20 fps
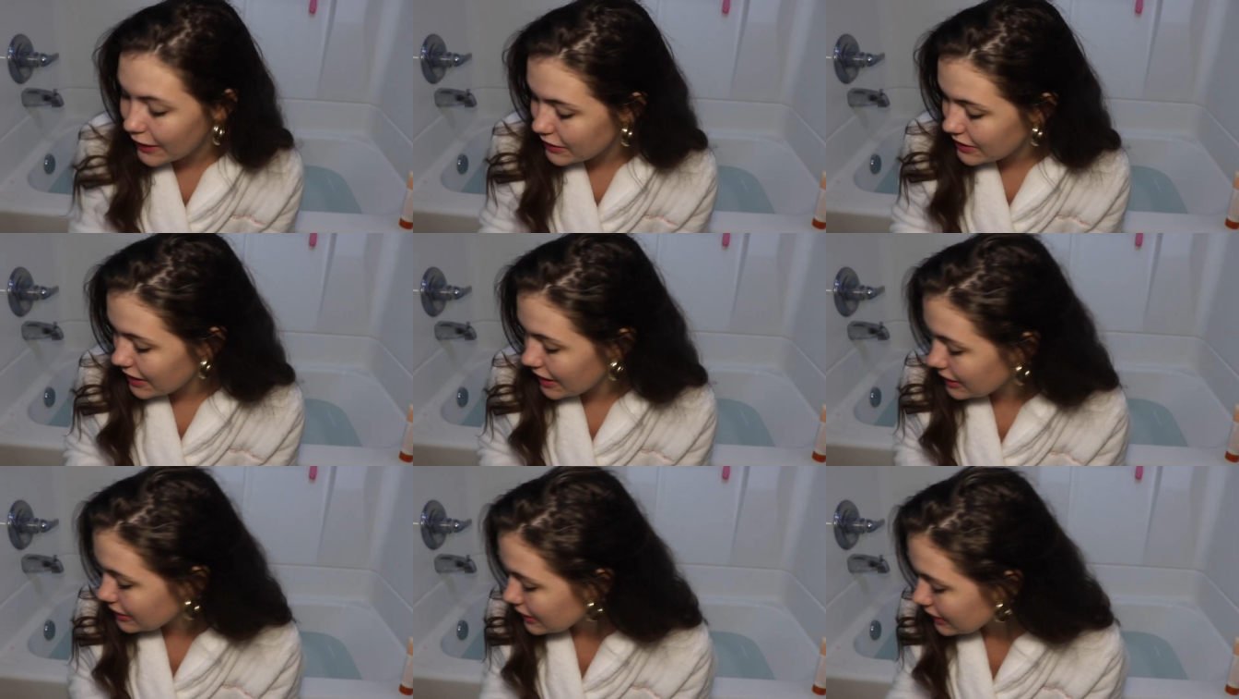I
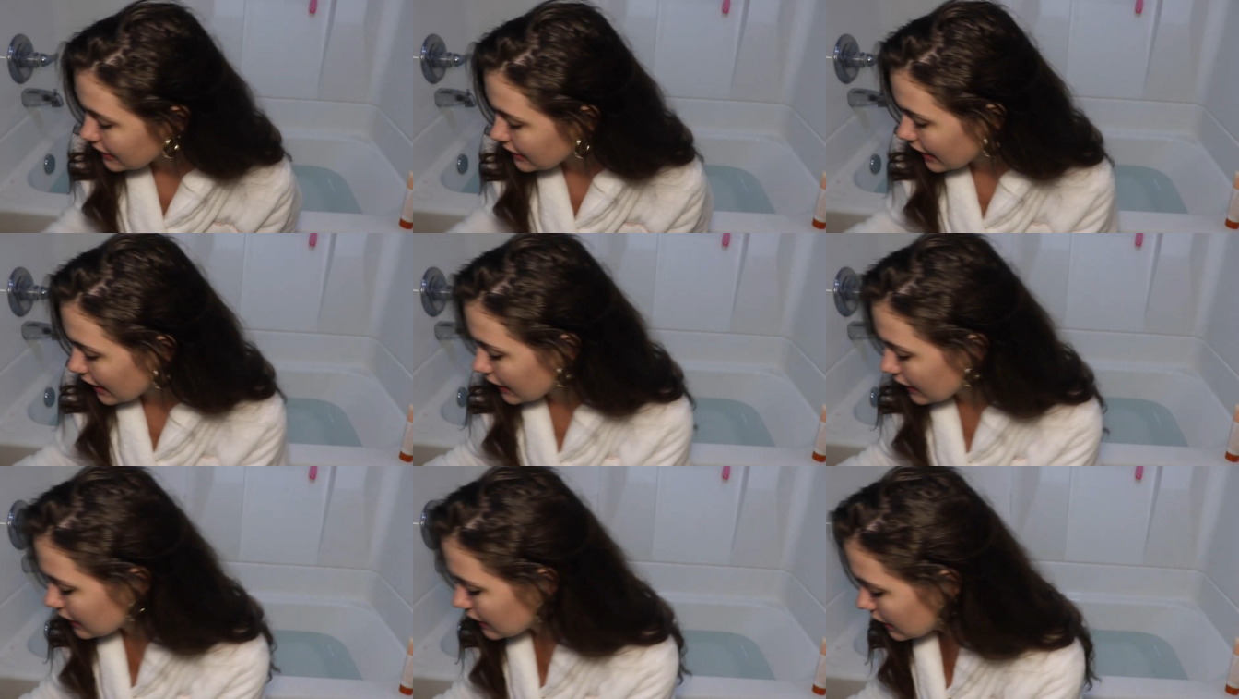think that
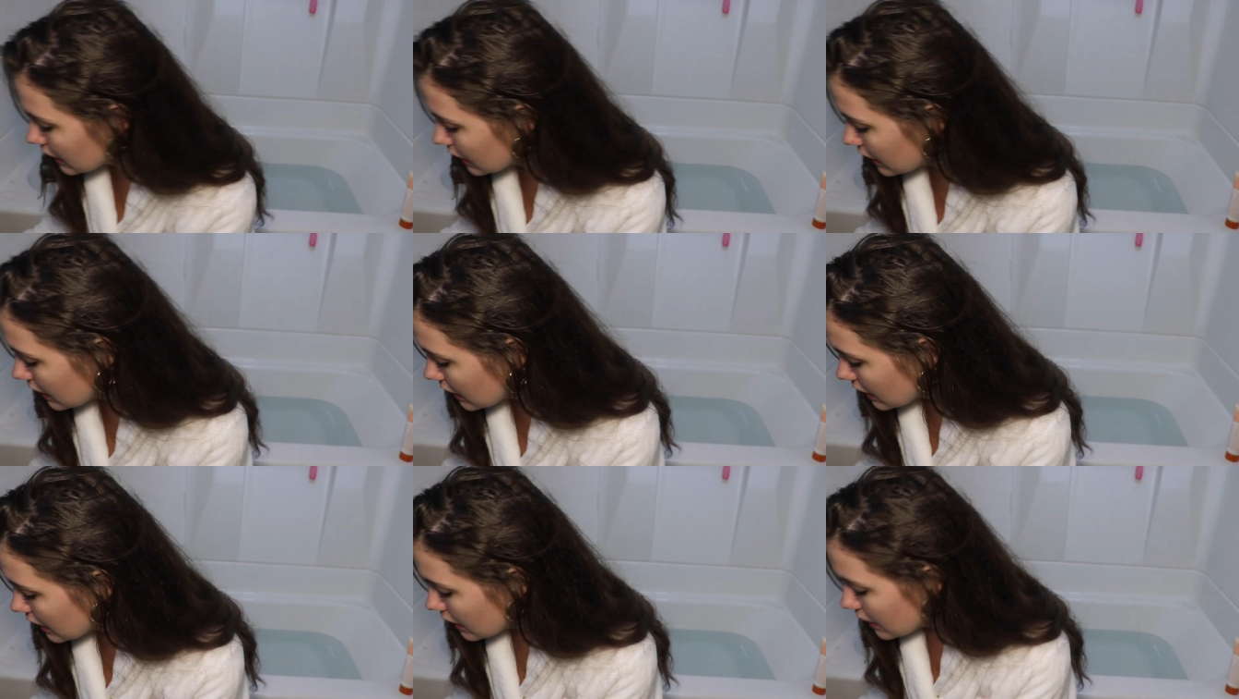like
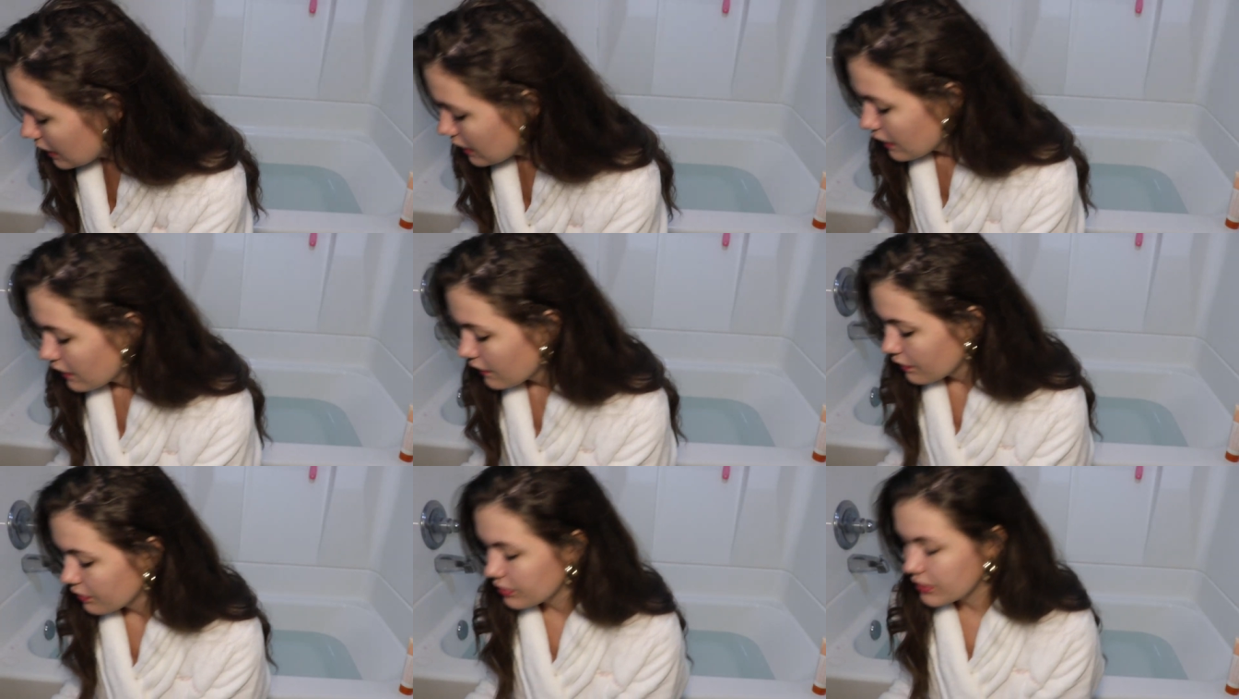
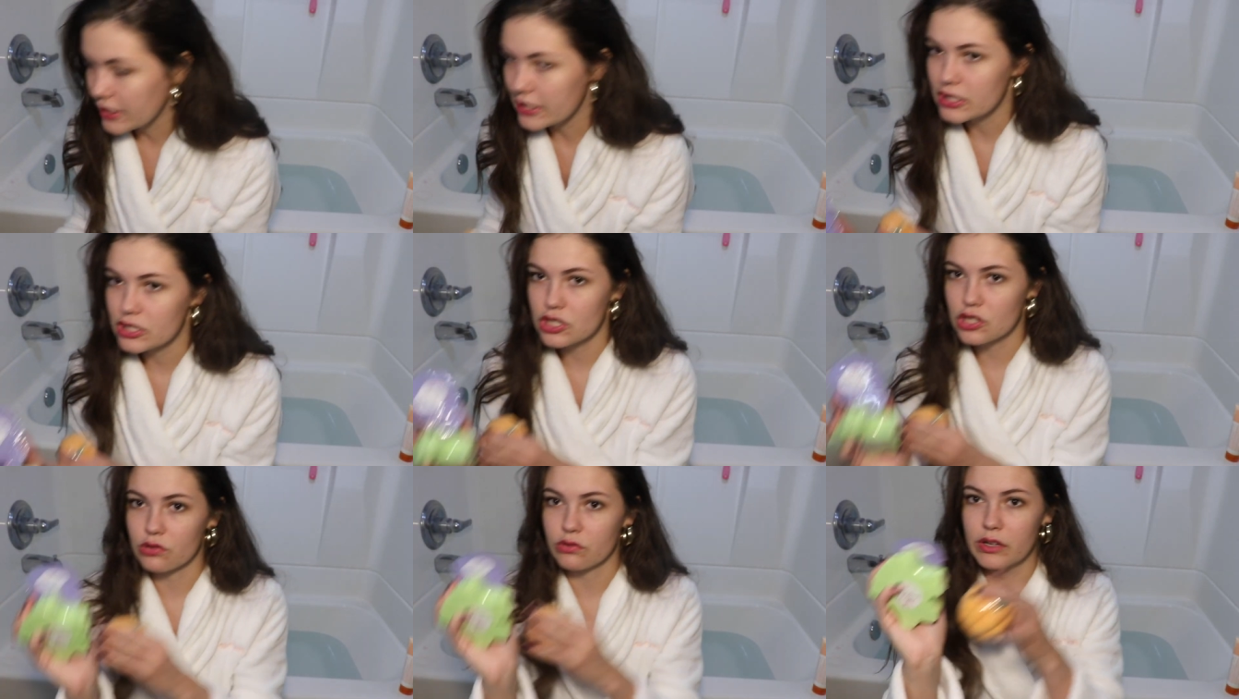
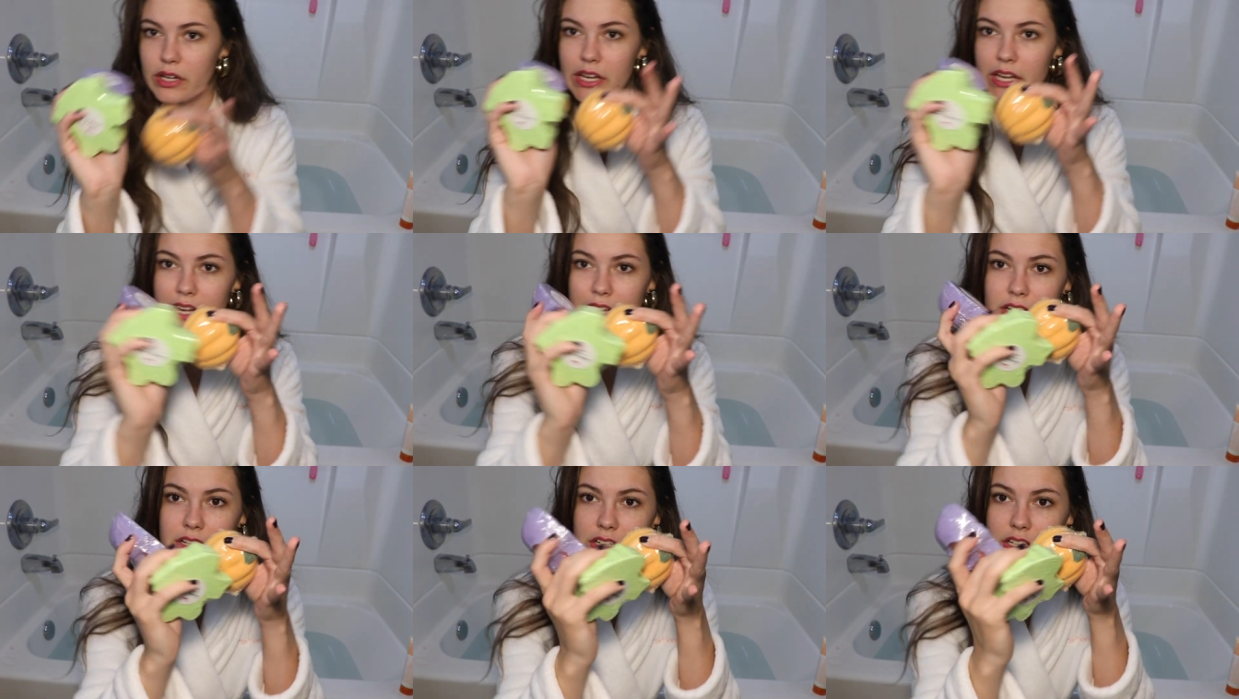these
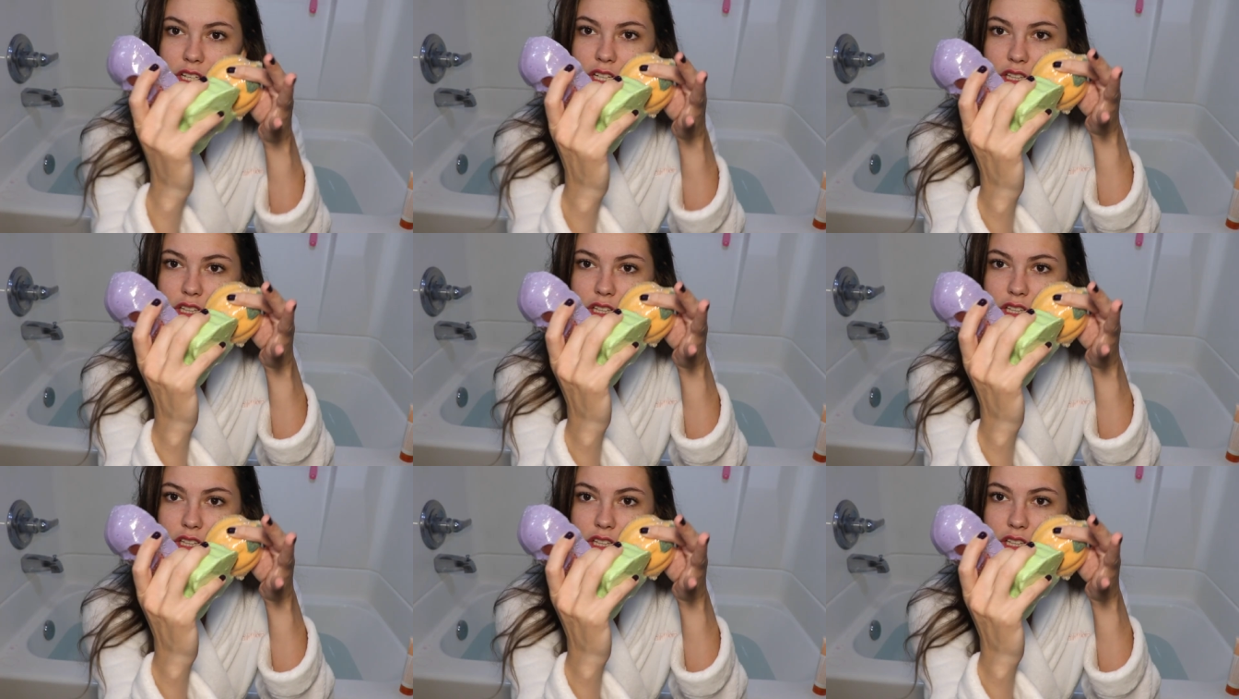three